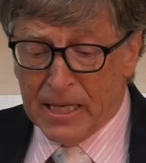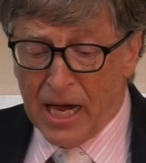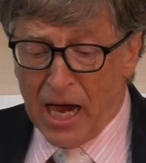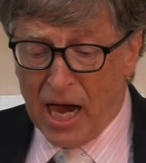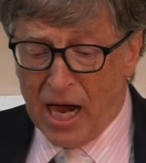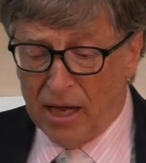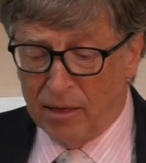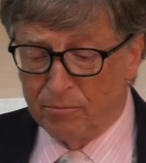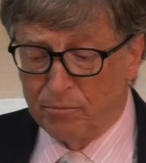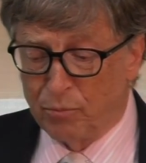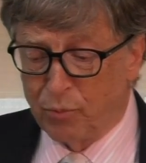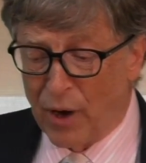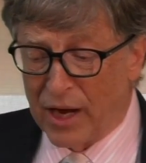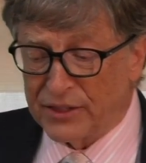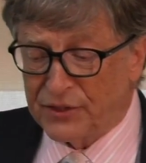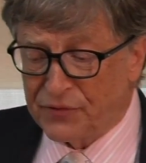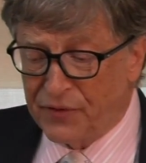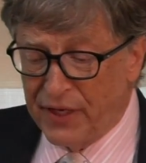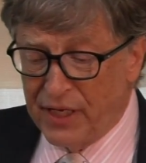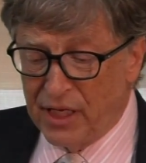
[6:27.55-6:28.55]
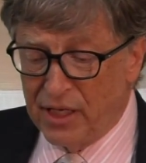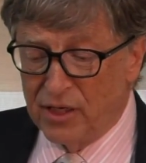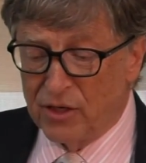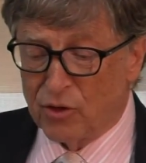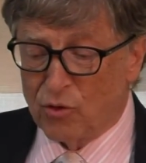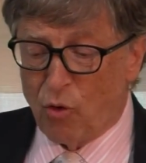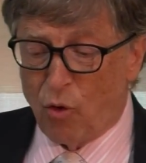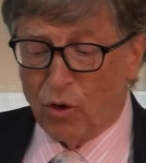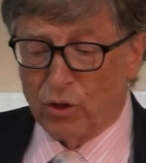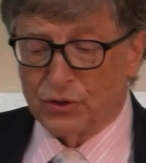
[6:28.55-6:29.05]
Breastfeeding,
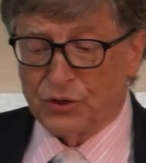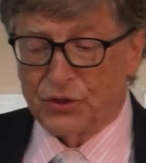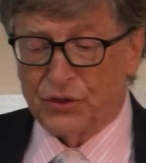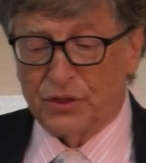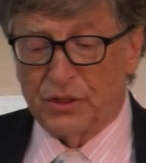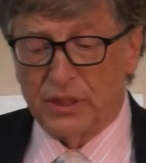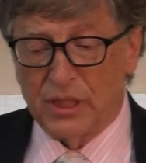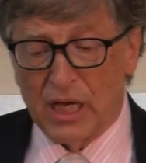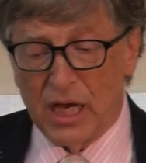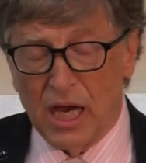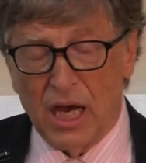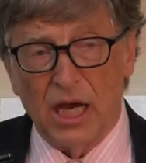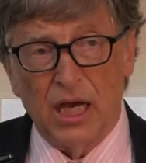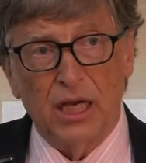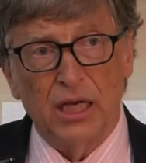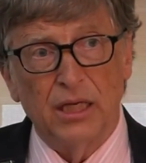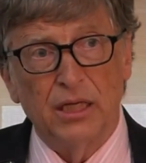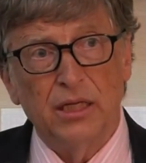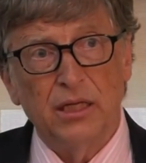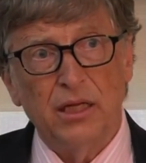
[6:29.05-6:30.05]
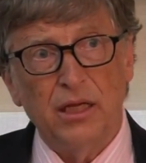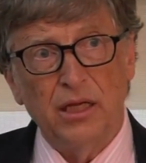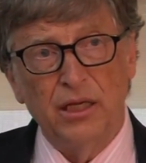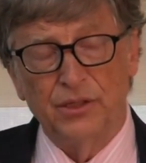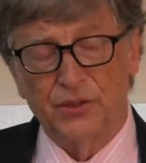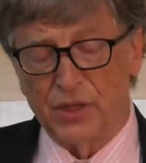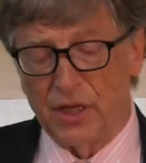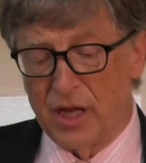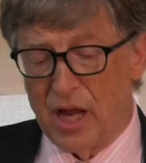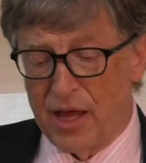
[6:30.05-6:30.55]
of course,
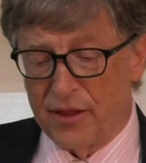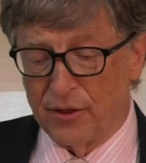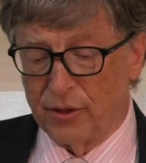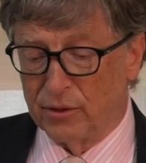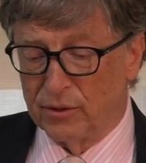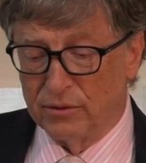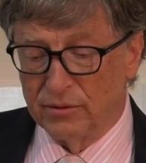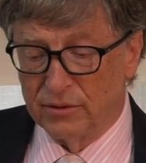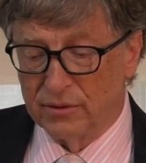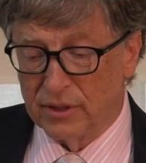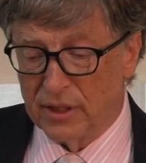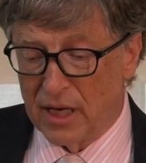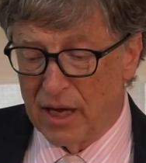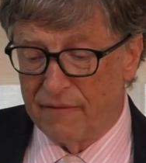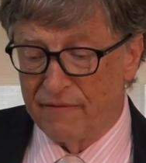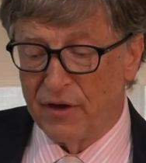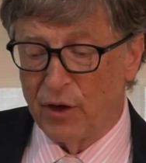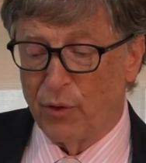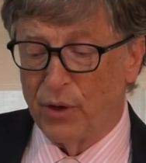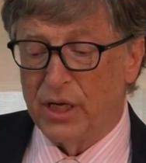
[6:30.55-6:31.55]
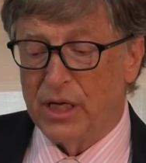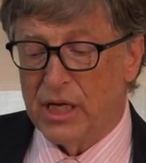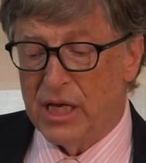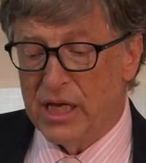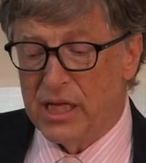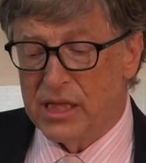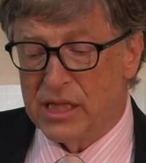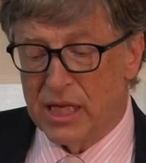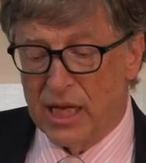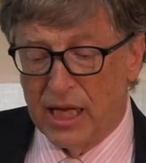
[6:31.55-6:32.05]
is another very
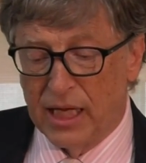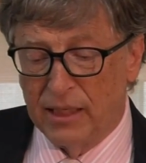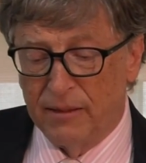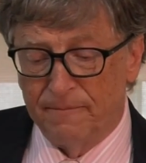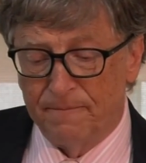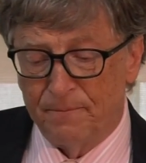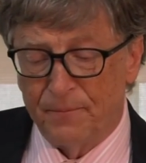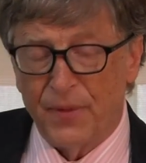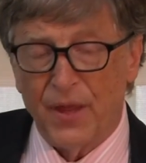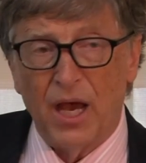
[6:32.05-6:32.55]
key thing.